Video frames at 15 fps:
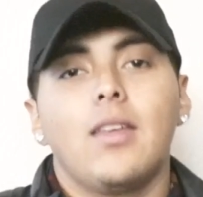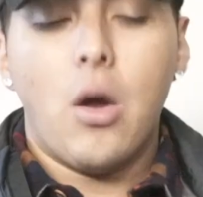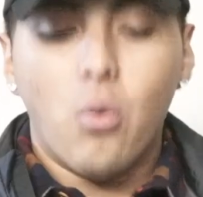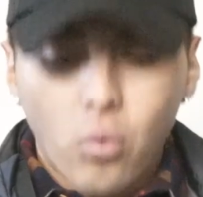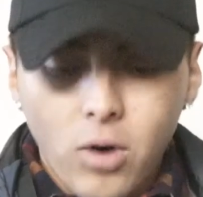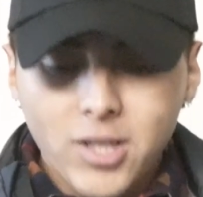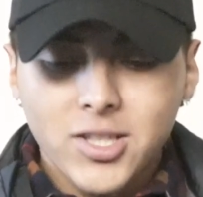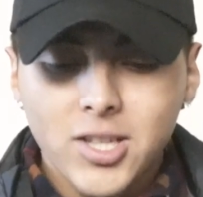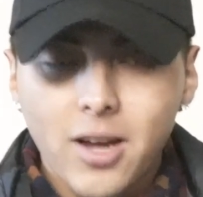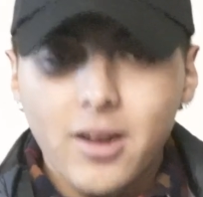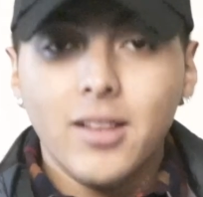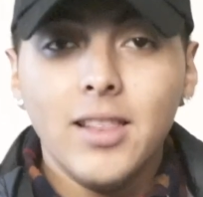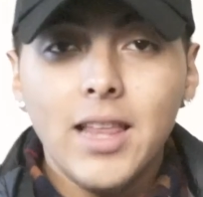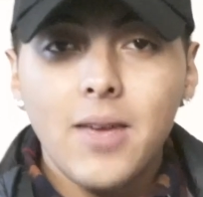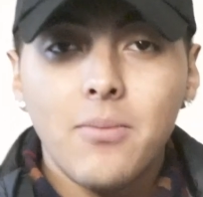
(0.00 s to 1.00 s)
I want y'all
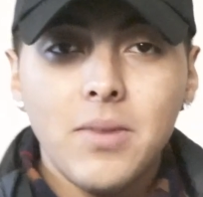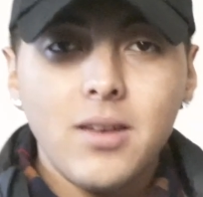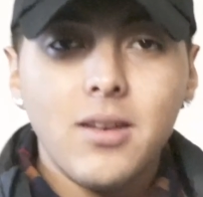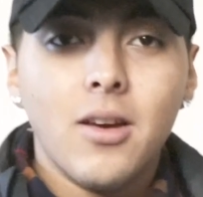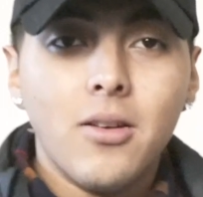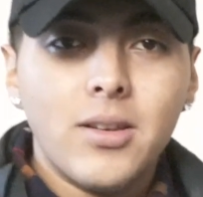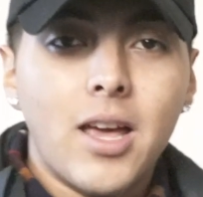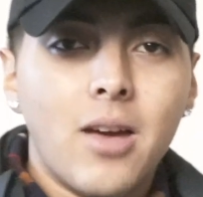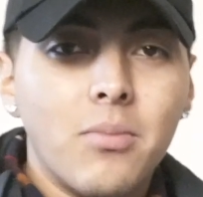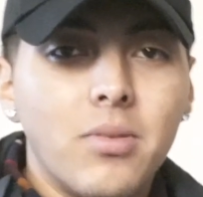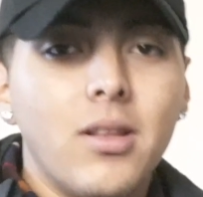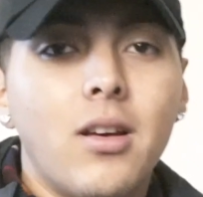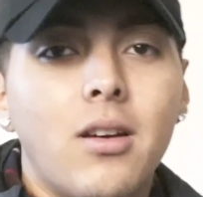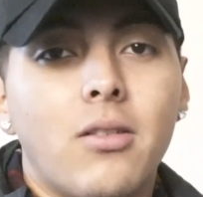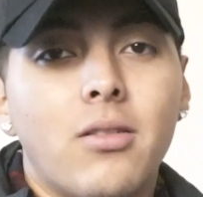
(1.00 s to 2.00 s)
to let me know down
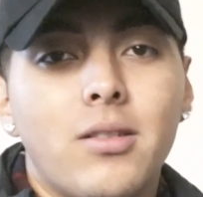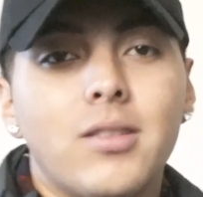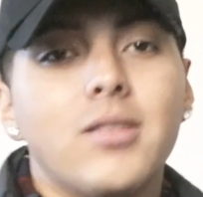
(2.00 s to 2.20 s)
below.